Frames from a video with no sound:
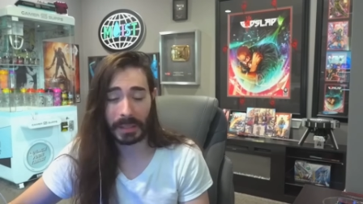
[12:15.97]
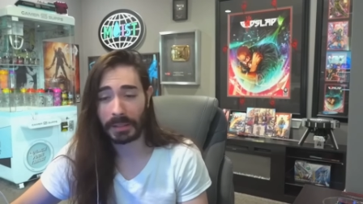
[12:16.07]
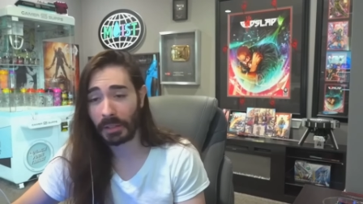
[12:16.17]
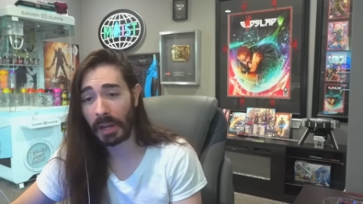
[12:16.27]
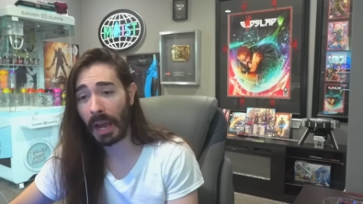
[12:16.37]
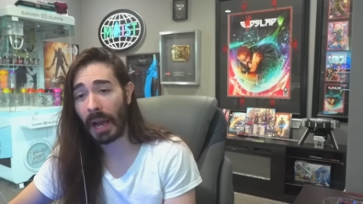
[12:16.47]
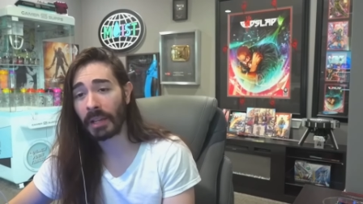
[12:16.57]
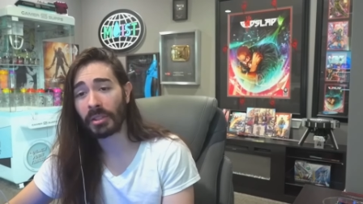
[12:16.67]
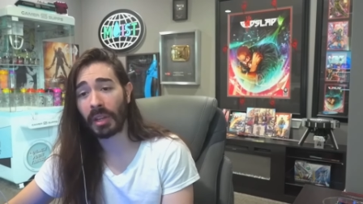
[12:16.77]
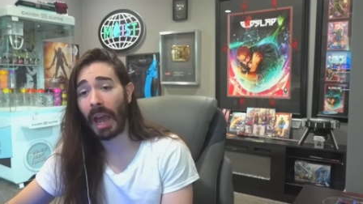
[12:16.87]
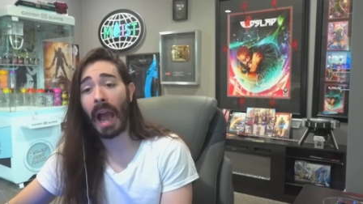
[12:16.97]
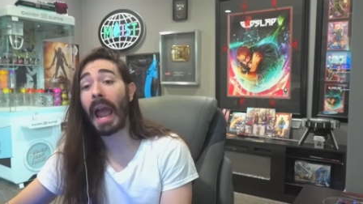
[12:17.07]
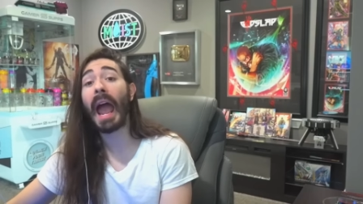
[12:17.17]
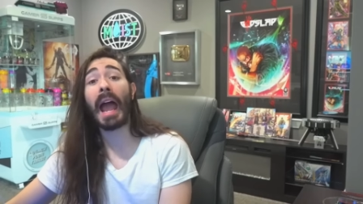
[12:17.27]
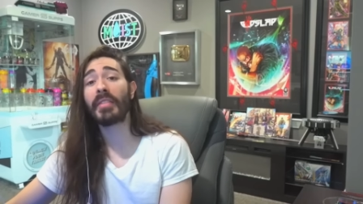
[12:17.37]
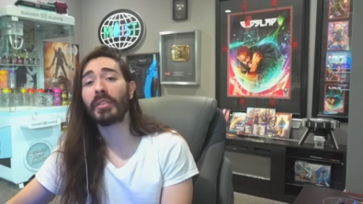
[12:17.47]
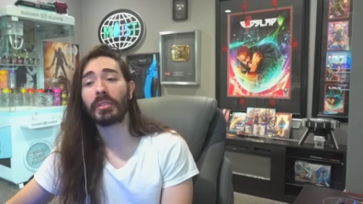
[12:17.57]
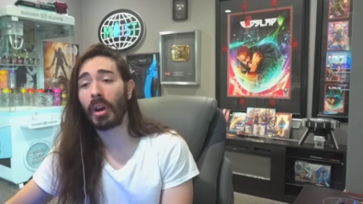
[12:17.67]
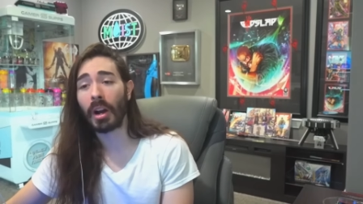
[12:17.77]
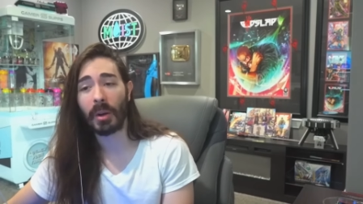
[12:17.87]
So yeah, I just I had to
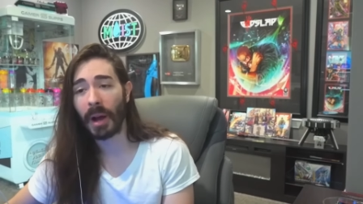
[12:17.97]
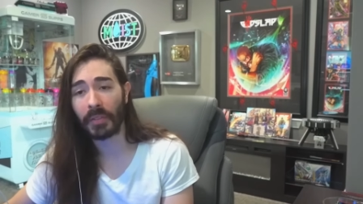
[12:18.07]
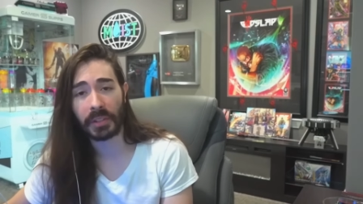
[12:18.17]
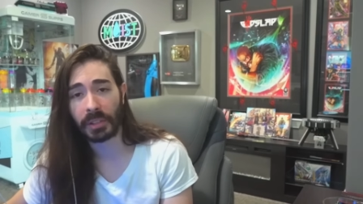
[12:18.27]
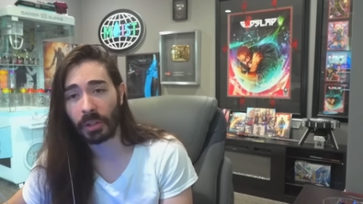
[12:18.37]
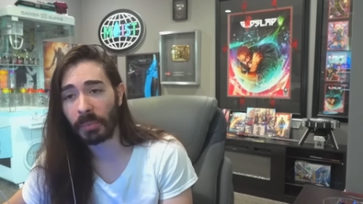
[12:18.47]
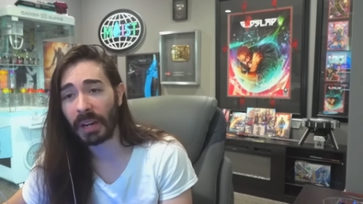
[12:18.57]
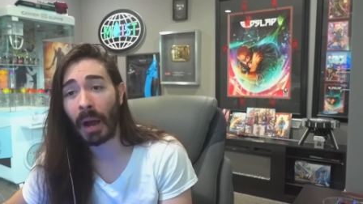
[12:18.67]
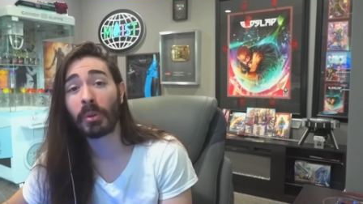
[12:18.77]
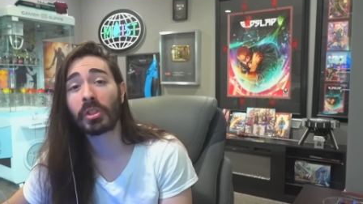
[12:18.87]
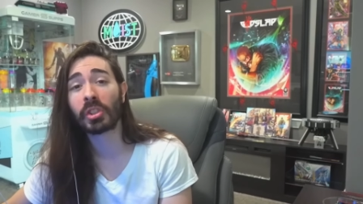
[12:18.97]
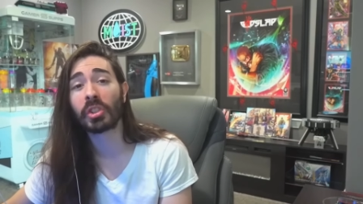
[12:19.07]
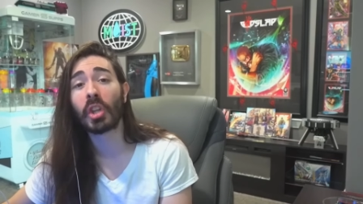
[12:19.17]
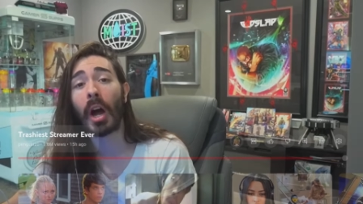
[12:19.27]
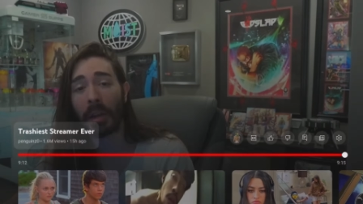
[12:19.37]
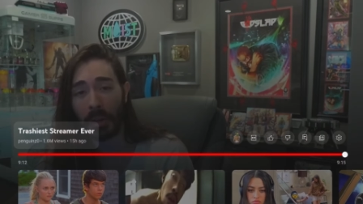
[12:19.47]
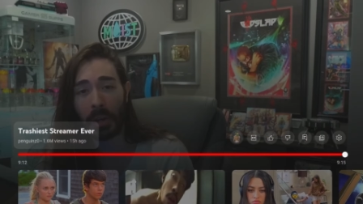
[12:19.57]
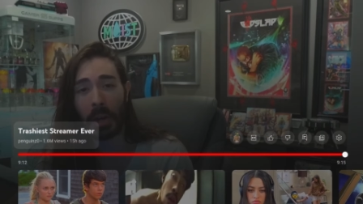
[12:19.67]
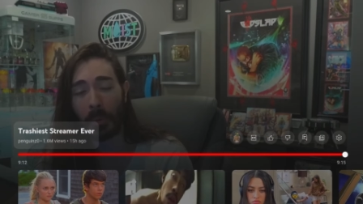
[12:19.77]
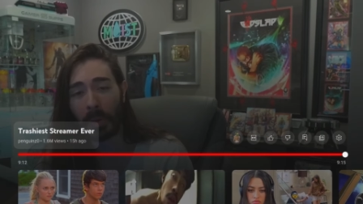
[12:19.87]
talk about this a little bit. I was stunned
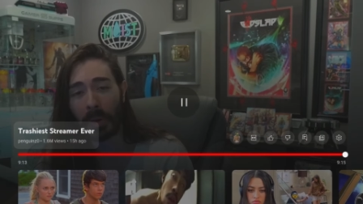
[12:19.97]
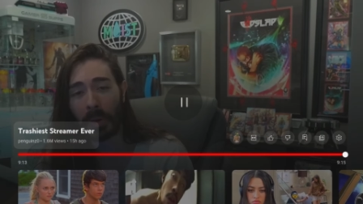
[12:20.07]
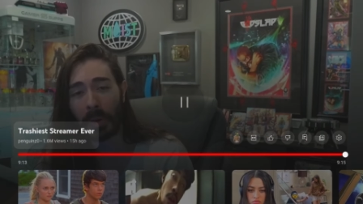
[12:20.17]
when I.